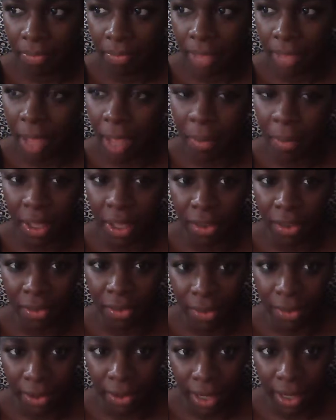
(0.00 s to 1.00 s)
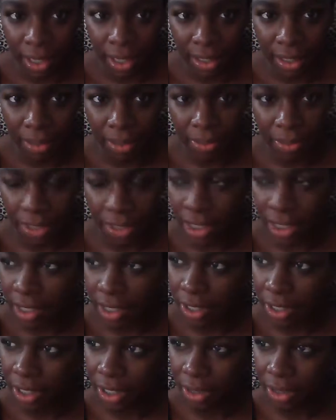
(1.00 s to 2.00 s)
not be a voice, but
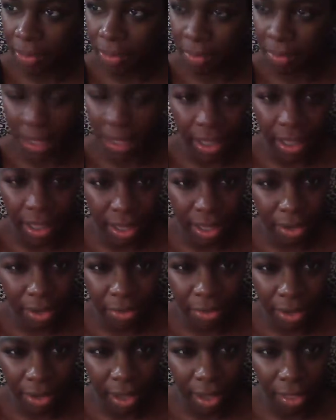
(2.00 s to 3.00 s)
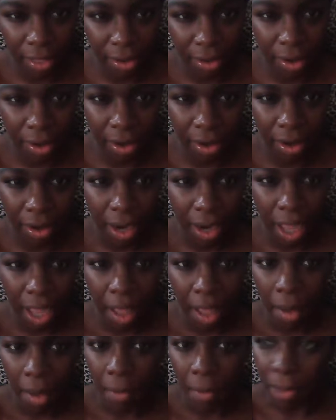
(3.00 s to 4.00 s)
just just be there for other
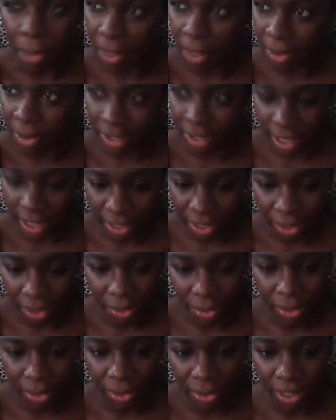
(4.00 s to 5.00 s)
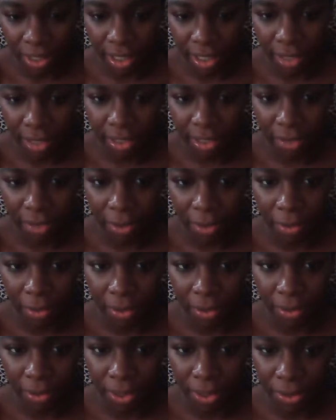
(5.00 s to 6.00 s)
mothers that's going through the same stuff I'm
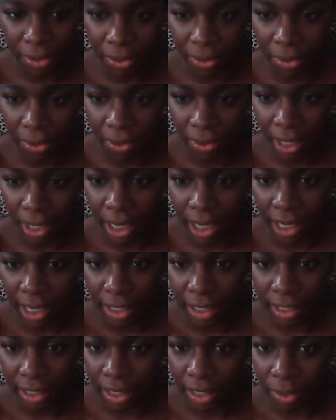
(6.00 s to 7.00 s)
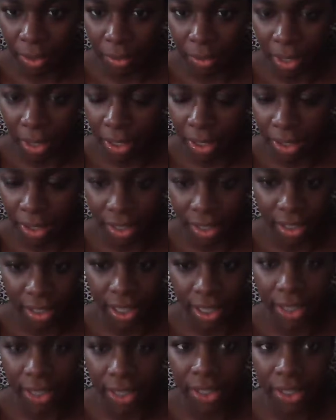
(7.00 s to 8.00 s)
going through, single mothers
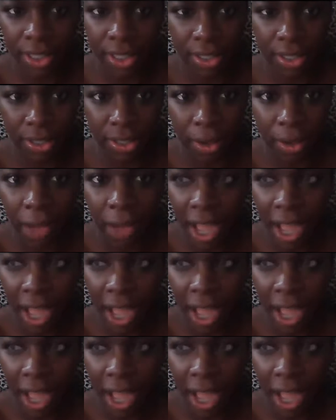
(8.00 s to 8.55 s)
that just don't